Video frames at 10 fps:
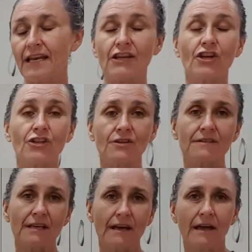Now you can use
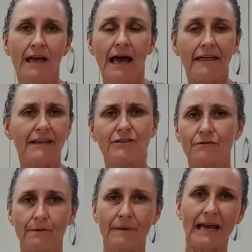I think it's got
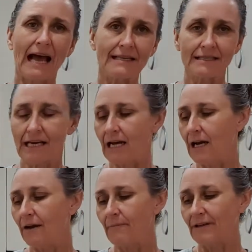the
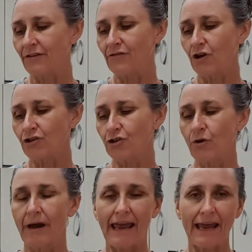piccata, but you've got
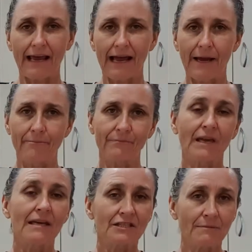your
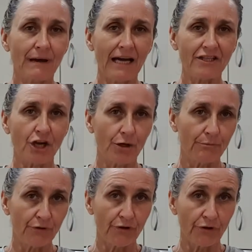tomato
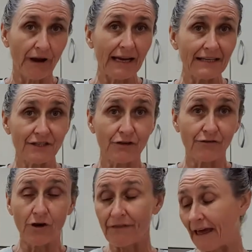puree, so you've
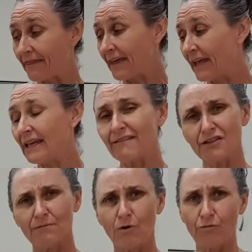got that there. It gives it
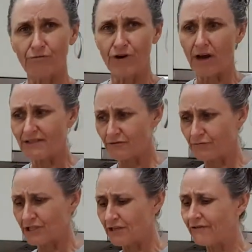a more nice,
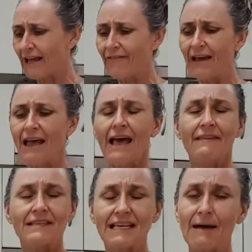richy flavour.
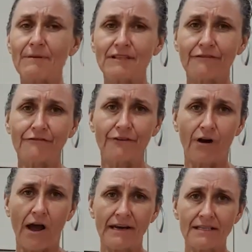There's a couple of different
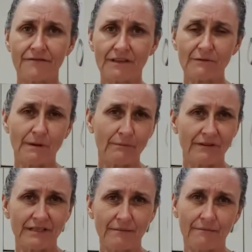varieties of this one
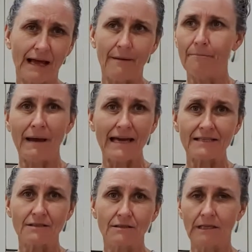with some
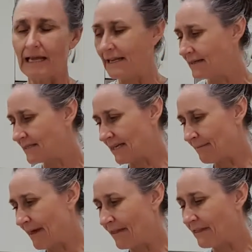basil and
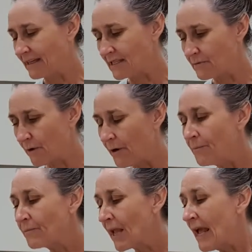other things as well.